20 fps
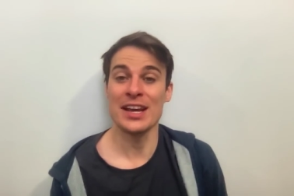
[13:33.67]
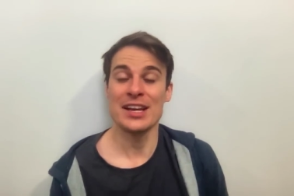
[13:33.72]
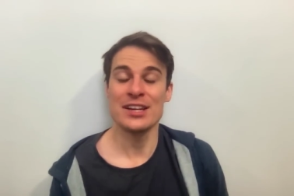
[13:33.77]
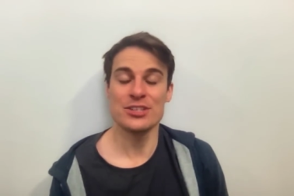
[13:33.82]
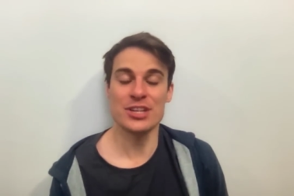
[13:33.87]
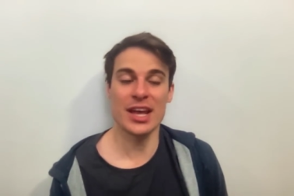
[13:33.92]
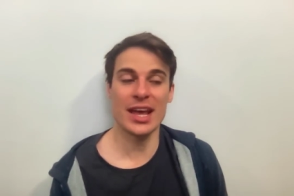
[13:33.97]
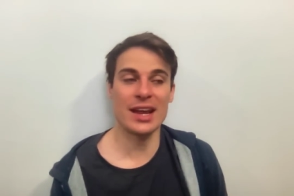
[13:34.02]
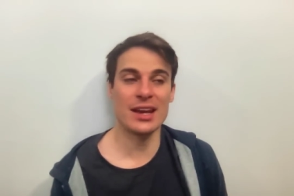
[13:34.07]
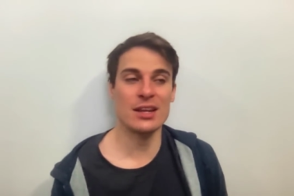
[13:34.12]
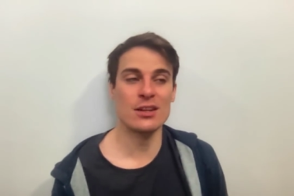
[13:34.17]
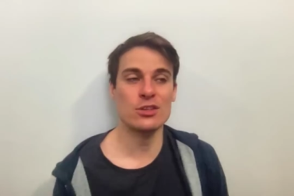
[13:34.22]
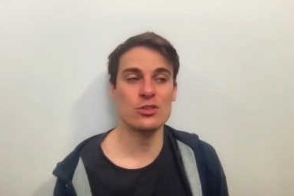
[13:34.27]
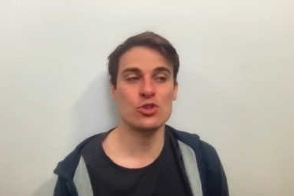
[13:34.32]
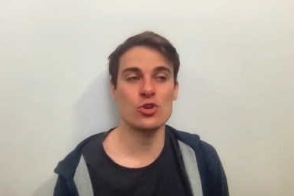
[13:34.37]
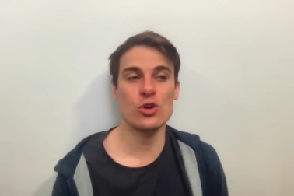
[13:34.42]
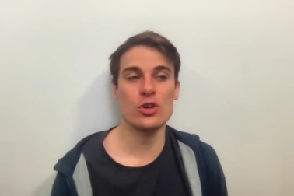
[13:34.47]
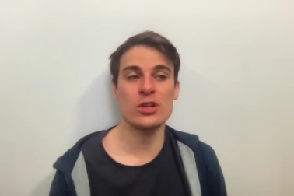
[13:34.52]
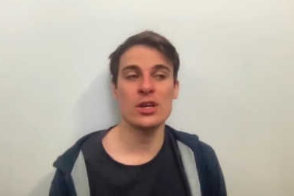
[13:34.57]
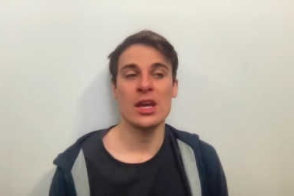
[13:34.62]
Check out Neil and
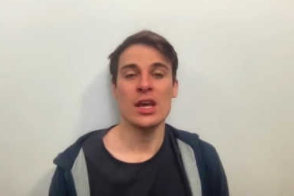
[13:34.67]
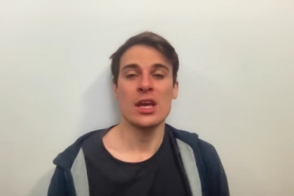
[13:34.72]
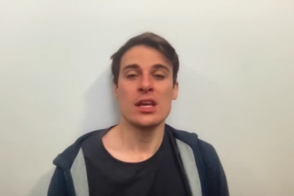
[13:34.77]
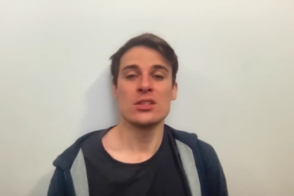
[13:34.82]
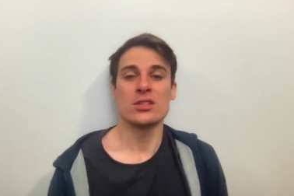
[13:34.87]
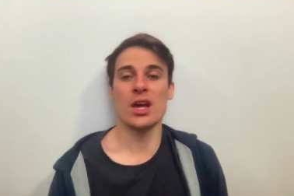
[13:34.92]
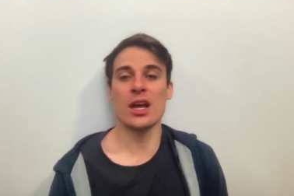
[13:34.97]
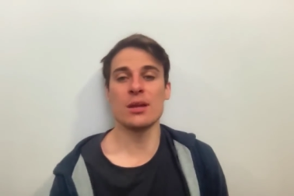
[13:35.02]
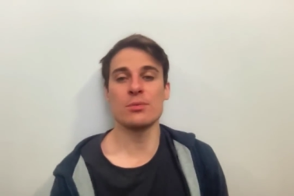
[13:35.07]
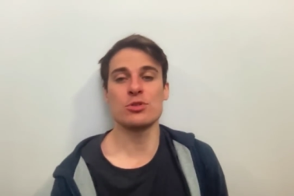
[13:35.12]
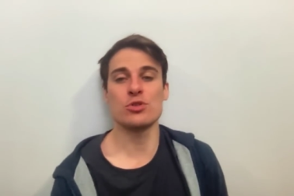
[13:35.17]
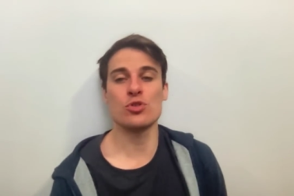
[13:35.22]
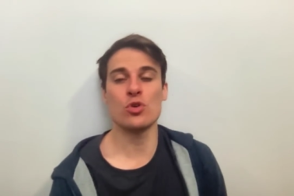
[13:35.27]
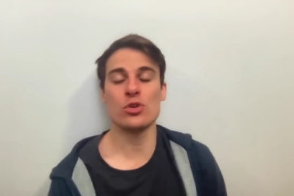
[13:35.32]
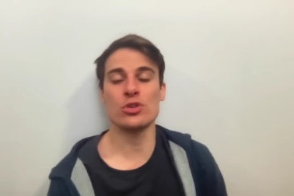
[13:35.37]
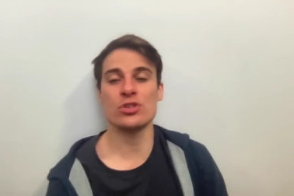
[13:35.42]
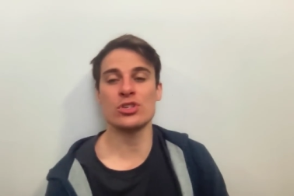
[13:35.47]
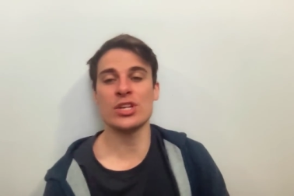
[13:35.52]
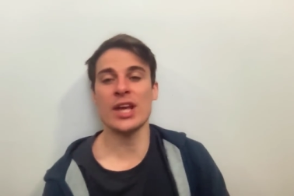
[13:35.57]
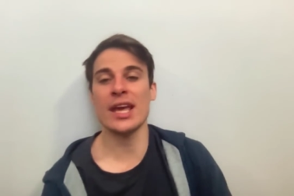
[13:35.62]
Jordan. Sign up to
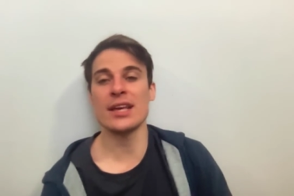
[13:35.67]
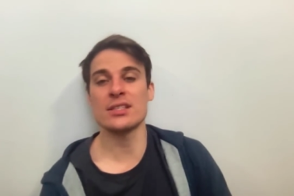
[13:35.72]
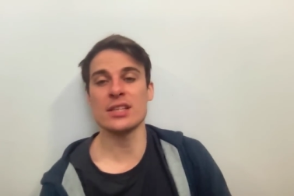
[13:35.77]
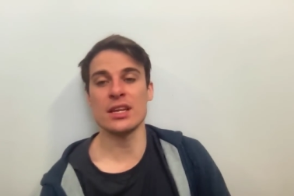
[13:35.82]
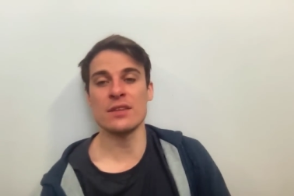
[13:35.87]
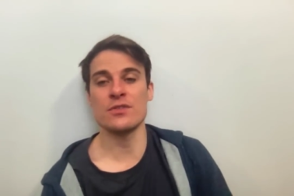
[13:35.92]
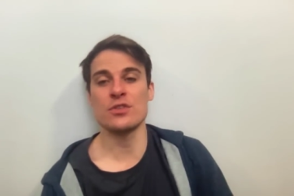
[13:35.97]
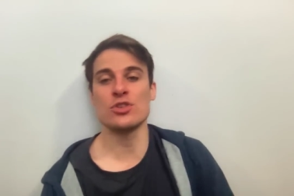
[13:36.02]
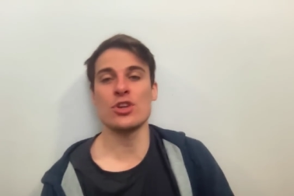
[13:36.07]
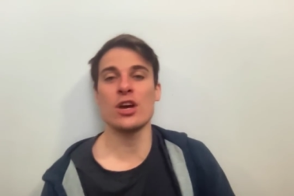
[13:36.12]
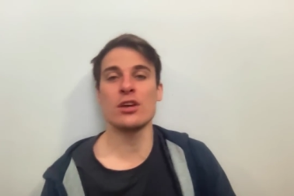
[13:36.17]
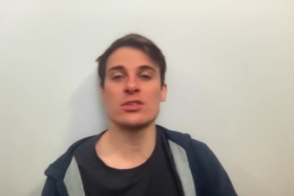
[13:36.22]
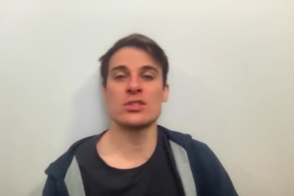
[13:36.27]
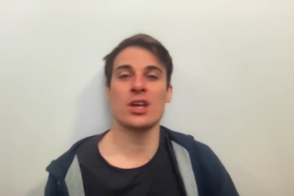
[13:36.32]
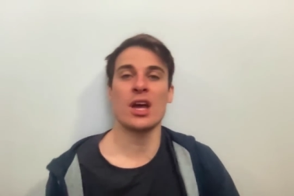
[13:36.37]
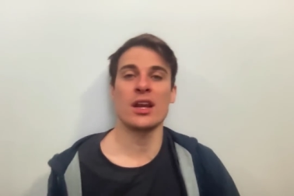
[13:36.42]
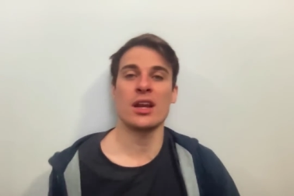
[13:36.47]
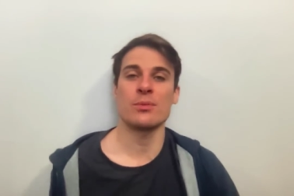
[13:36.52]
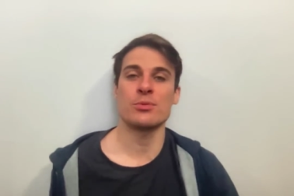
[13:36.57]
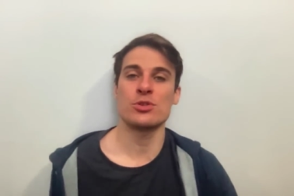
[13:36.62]
Jordan Shanks. And if you don't
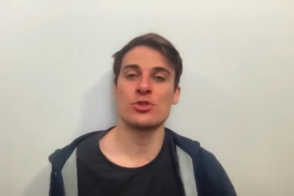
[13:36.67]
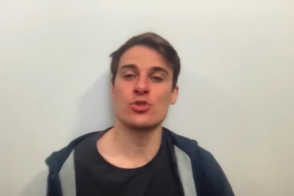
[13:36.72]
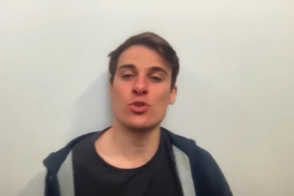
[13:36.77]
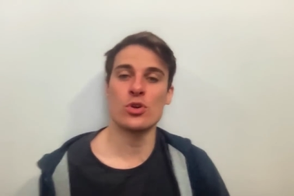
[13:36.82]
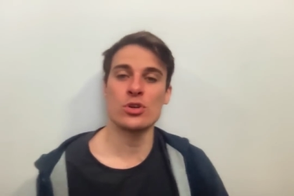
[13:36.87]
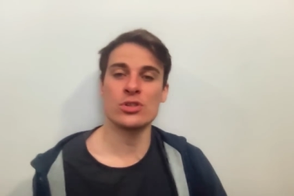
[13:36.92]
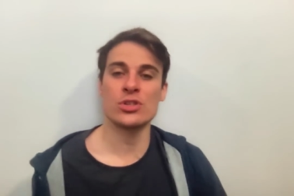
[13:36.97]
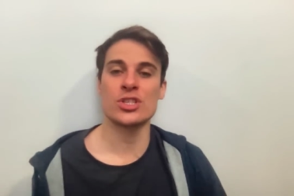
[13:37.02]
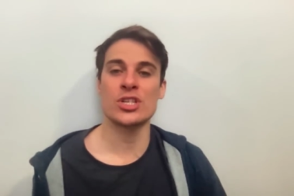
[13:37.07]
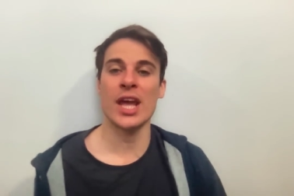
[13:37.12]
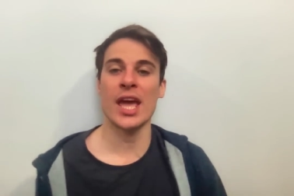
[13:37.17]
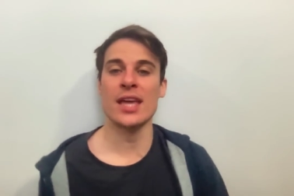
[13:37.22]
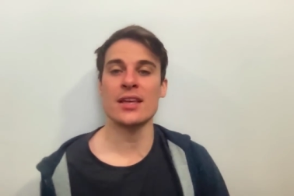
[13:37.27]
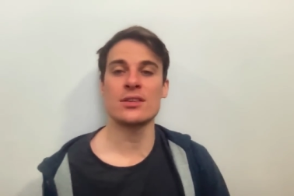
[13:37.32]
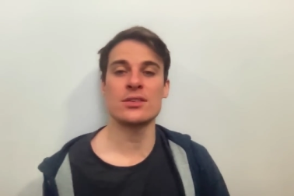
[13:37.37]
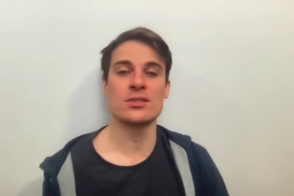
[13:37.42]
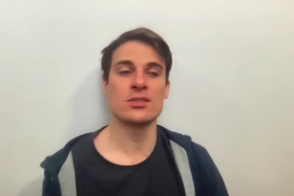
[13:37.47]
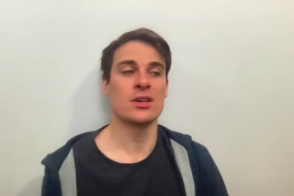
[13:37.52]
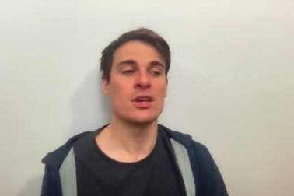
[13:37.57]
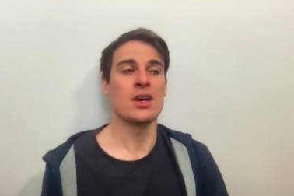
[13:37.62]
sign up to Jordan
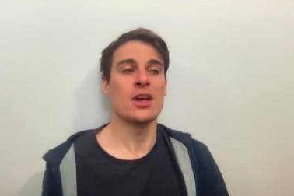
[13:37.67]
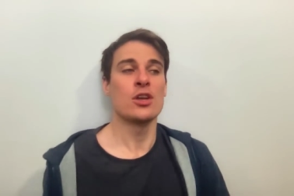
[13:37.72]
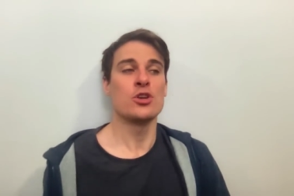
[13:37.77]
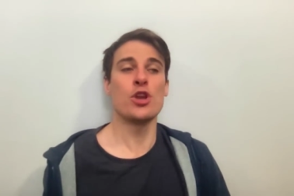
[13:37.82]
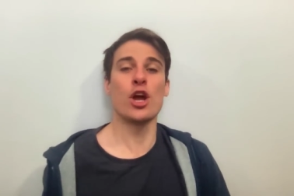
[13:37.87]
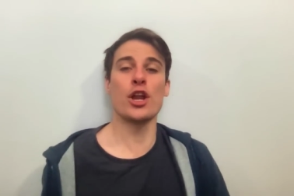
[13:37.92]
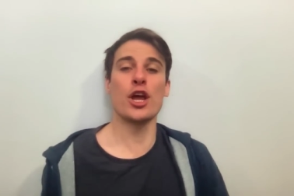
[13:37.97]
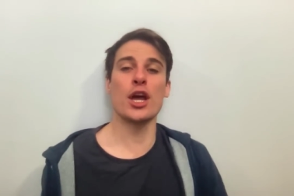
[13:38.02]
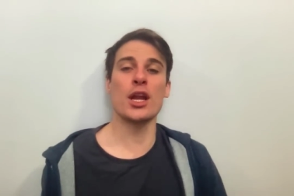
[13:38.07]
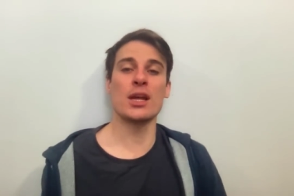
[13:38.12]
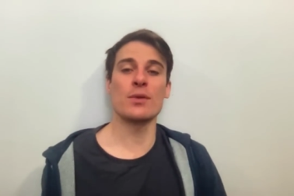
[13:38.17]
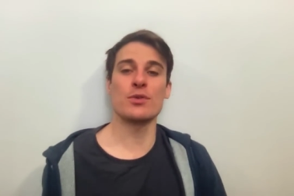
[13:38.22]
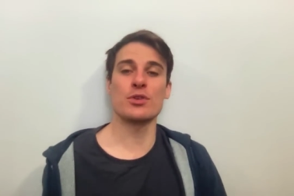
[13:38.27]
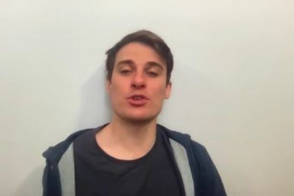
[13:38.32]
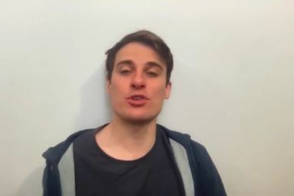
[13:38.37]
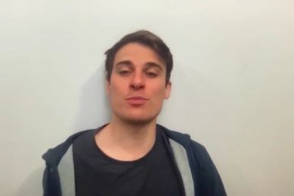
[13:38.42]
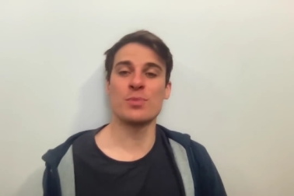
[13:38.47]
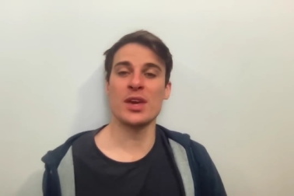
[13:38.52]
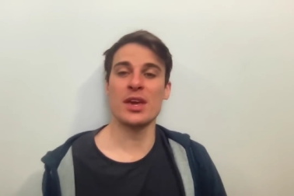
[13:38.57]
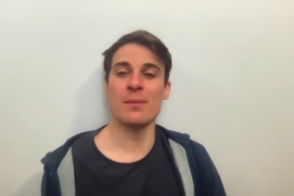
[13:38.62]
Shanks, not only will
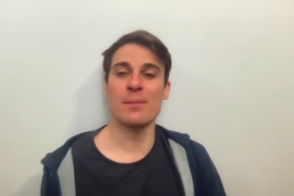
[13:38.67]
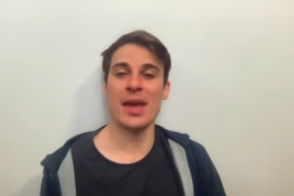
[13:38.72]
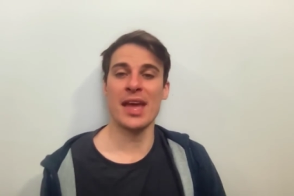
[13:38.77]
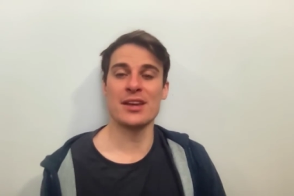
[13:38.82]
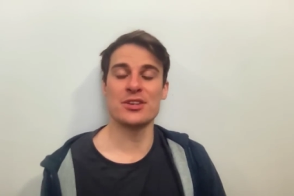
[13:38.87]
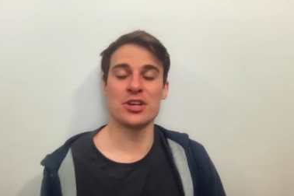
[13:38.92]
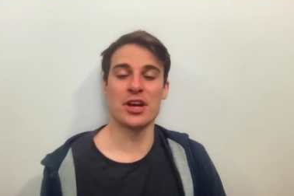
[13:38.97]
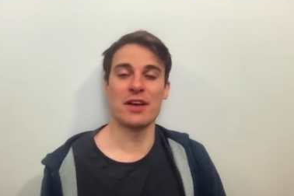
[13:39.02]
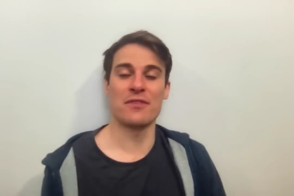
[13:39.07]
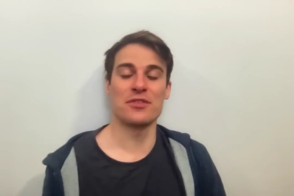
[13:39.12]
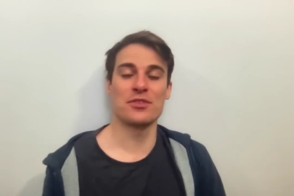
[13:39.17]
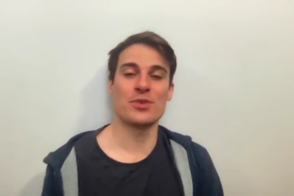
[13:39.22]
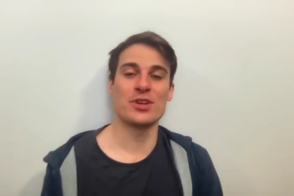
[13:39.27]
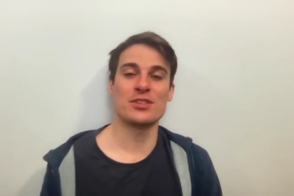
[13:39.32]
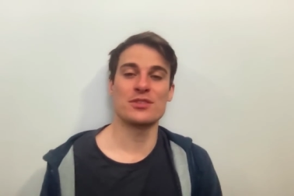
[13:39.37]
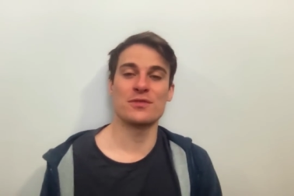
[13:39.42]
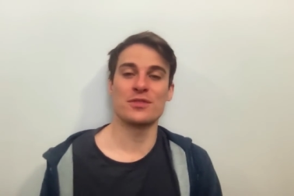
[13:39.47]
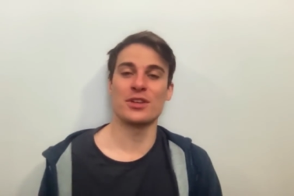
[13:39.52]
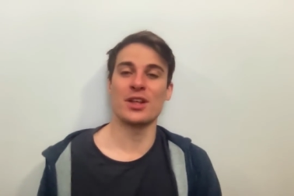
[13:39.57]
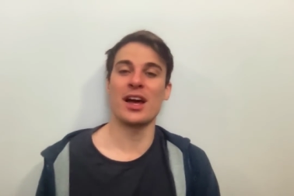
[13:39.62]
you be a man child for the
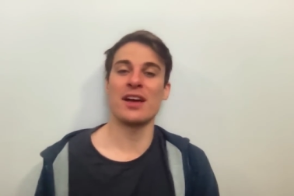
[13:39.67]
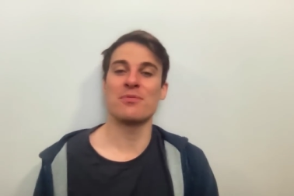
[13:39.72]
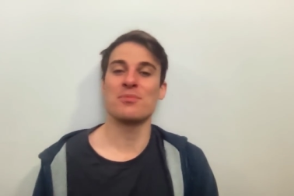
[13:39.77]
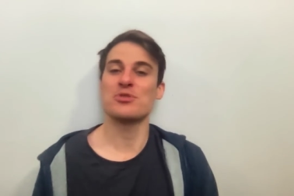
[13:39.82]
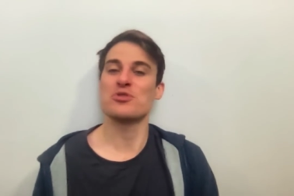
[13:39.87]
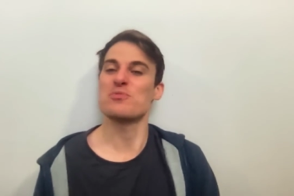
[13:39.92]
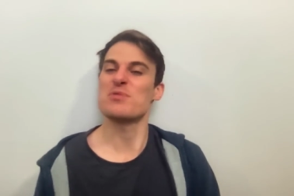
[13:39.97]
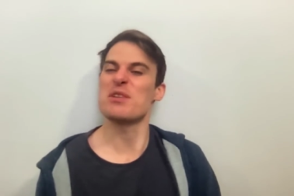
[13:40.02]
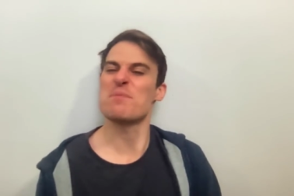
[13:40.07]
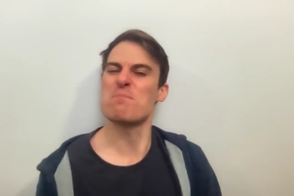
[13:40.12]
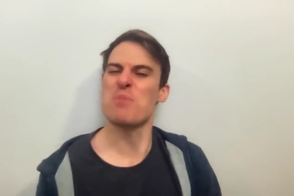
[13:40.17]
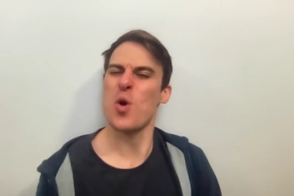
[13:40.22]
rest of your life, but you'll be